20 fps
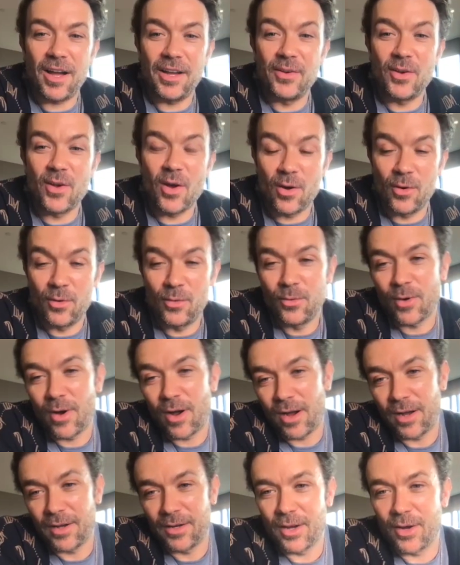know
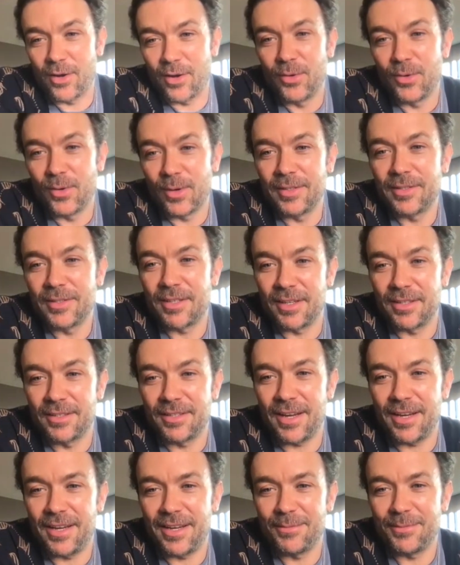who is going to
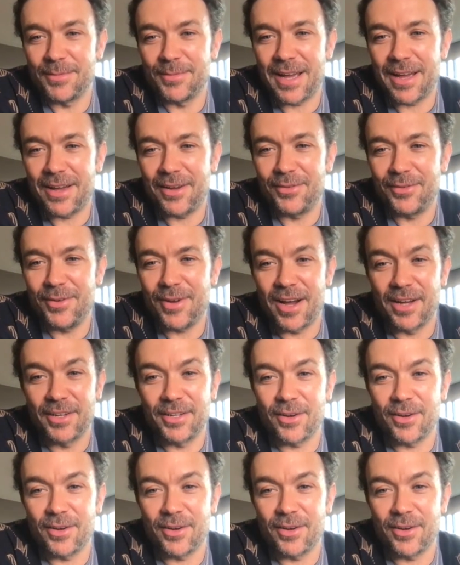take him down. I don't know